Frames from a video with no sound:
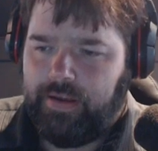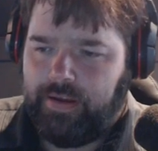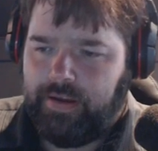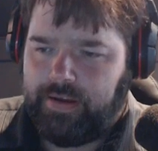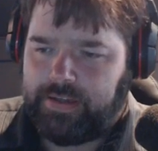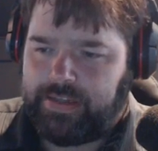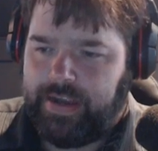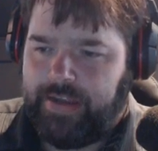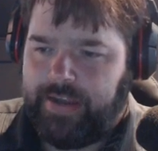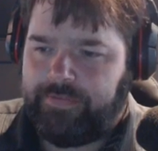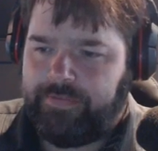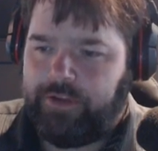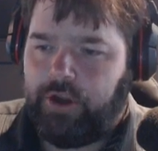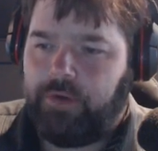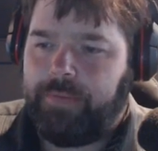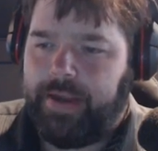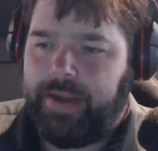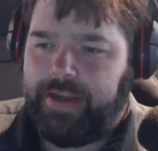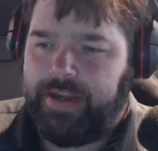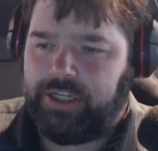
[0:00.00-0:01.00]
because I have no
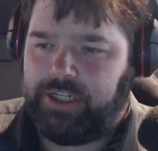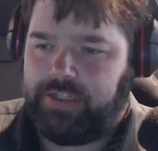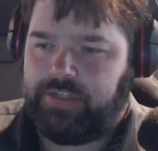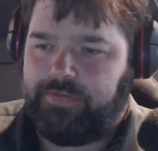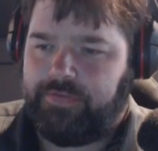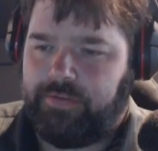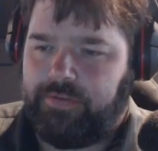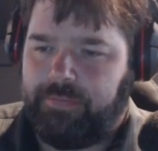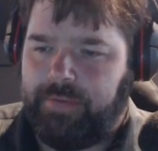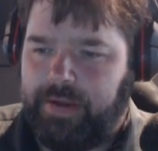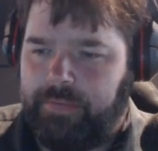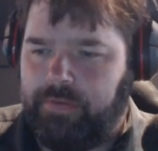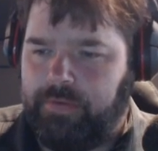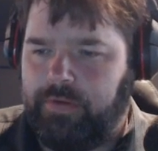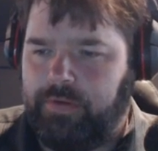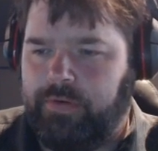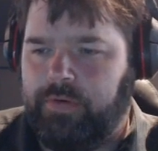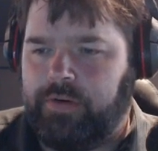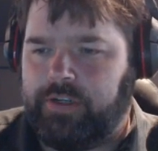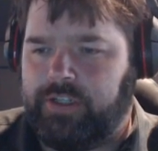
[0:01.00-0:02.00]
patience for
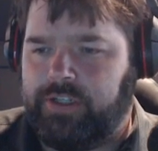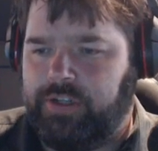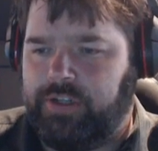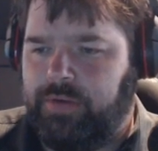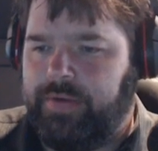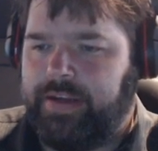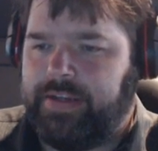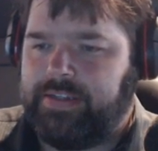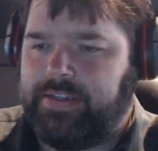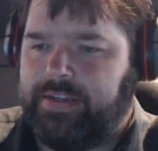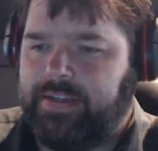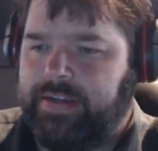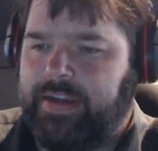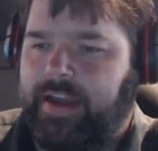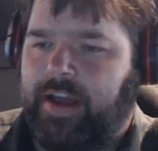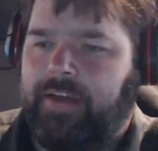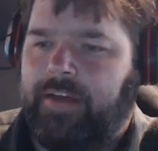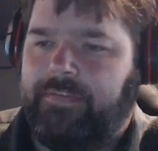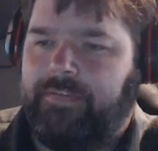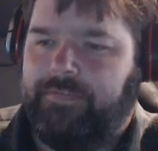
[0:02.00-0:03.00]
people who are so easily
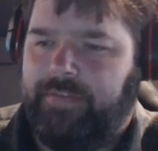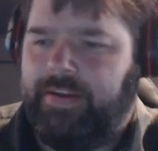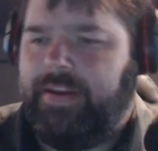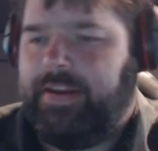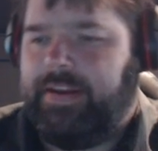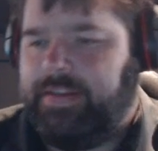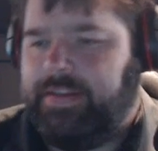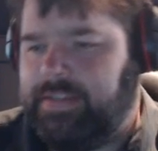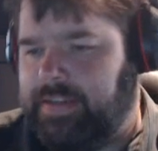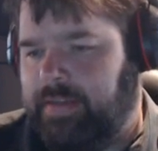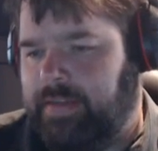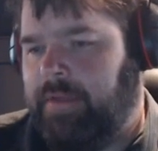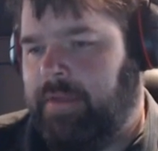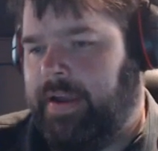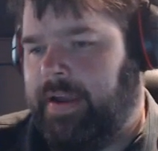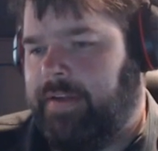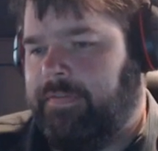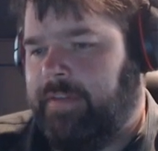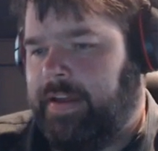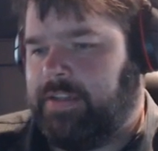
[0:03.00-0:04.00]
offended," said
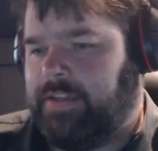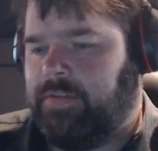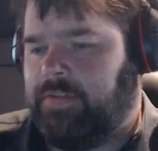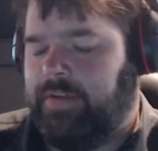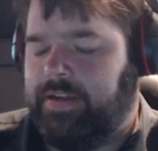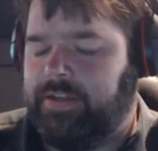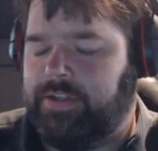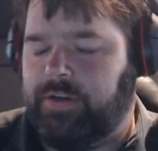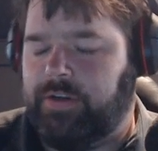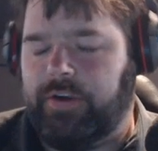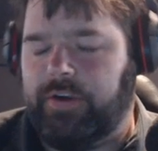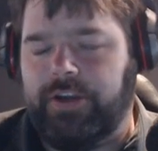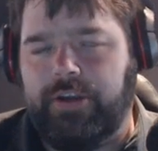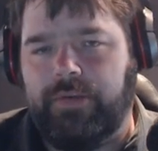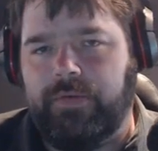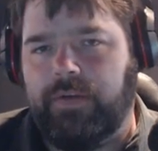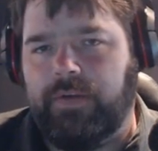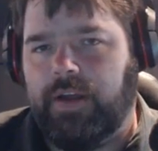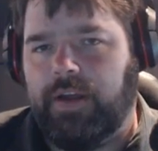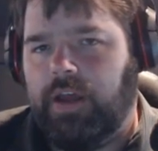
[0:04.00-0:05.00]
Mike Vasquez. So are
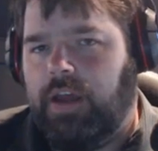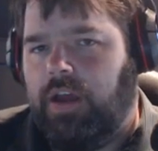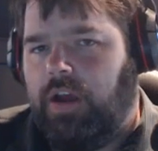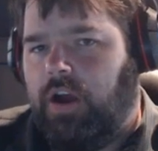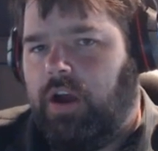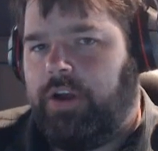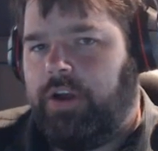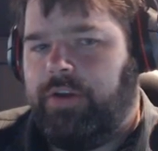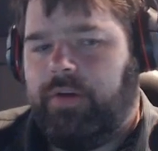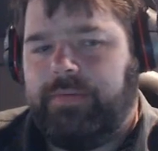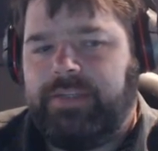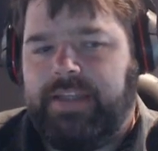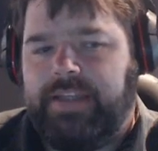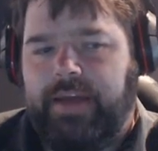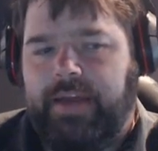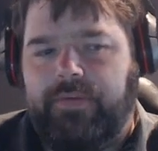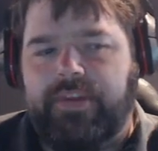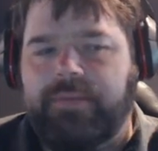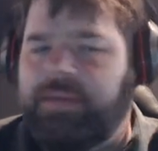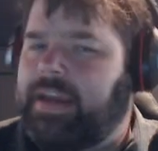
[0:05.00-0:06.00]
you are you
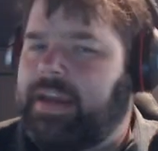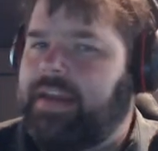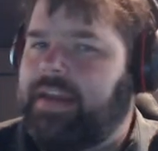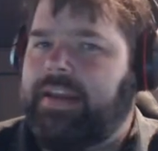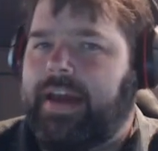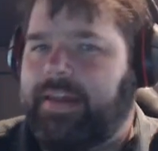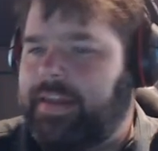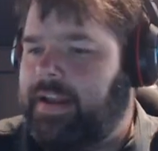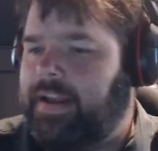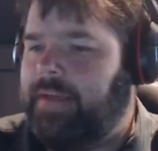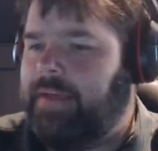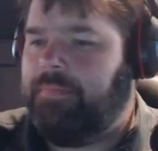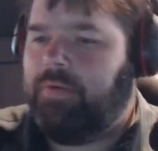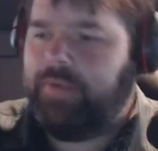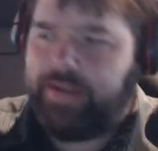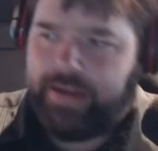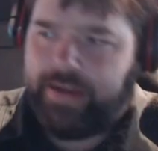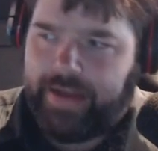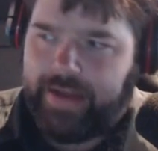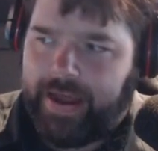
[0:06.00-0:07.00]
upset with me now that I
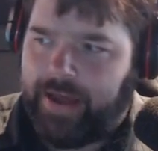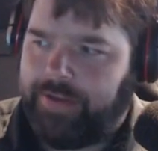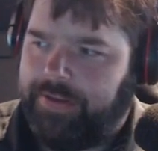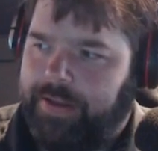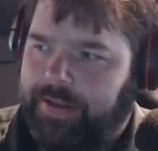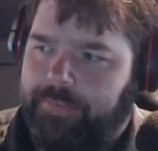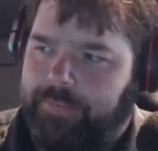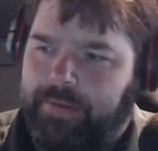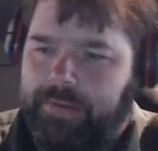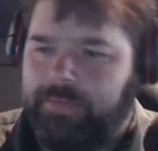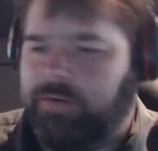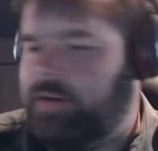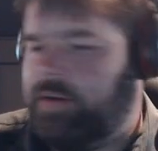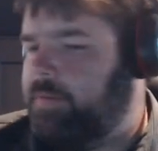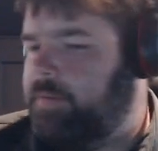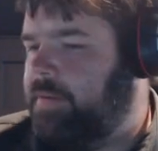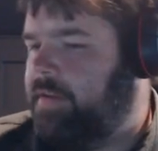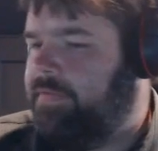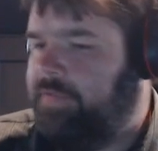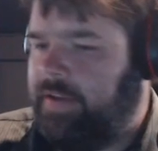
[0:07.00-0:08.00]
pointed out that people
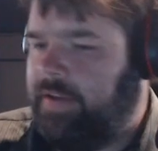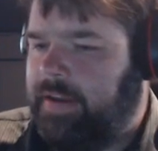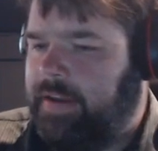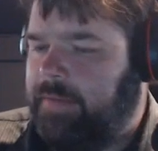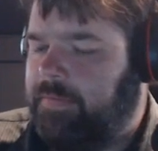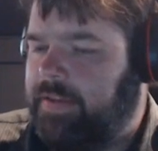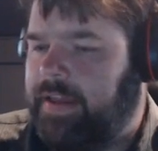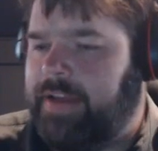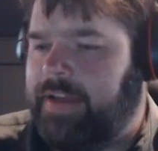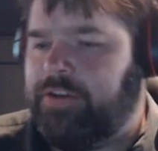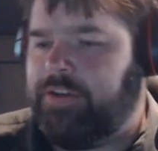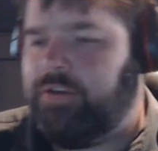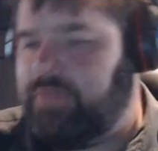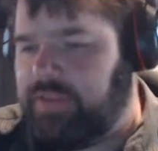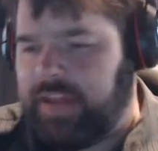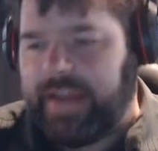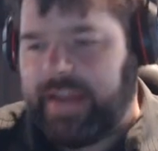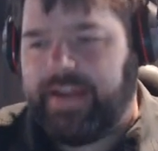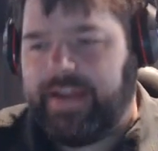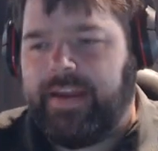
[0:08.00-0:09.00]
could be offended with that? Do you
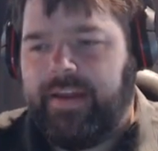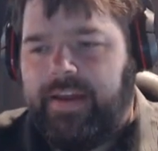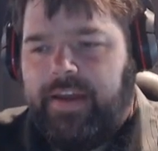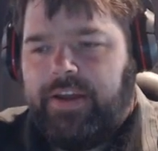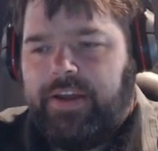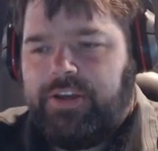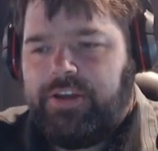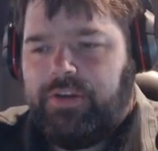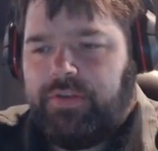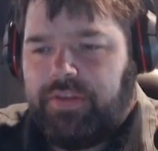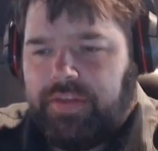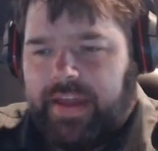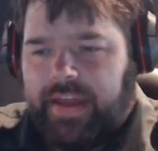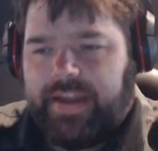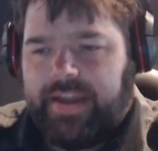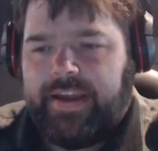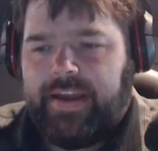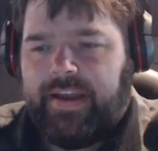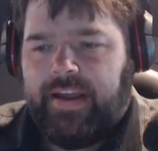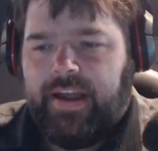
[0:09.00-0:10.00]
think do you
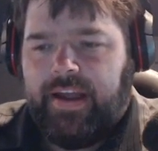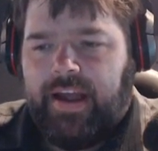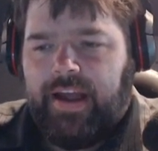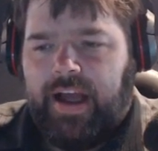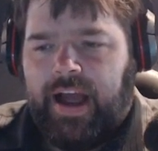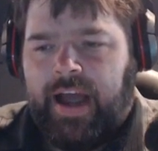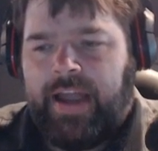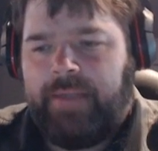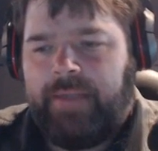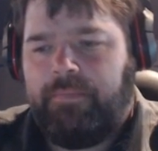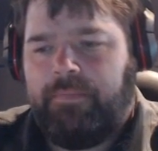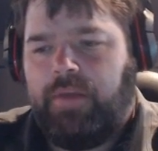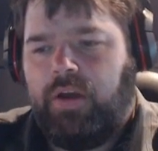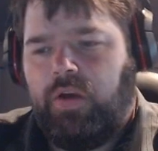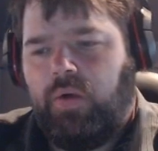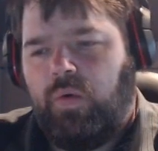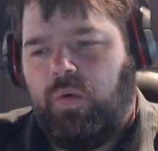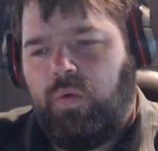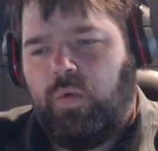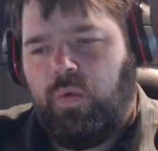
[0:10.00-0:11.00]
think I'm
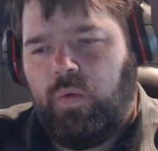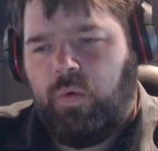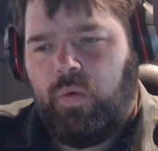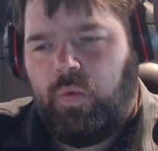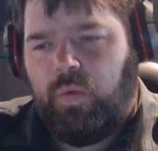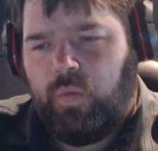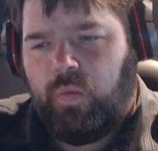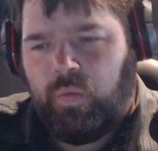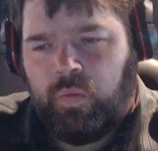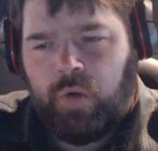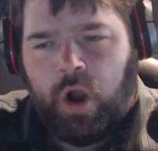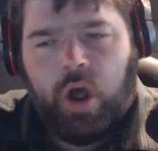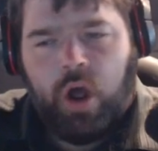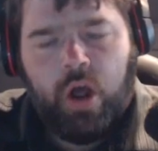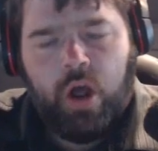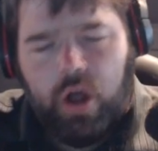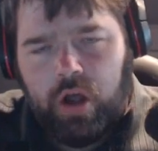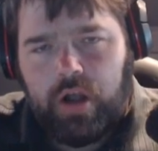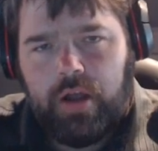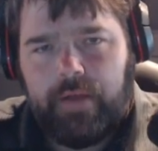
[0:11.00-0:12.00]

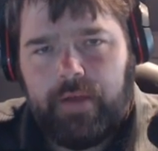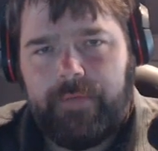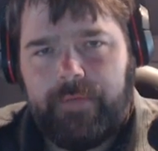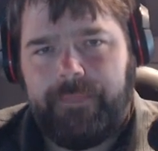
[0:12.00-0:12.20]
wrong?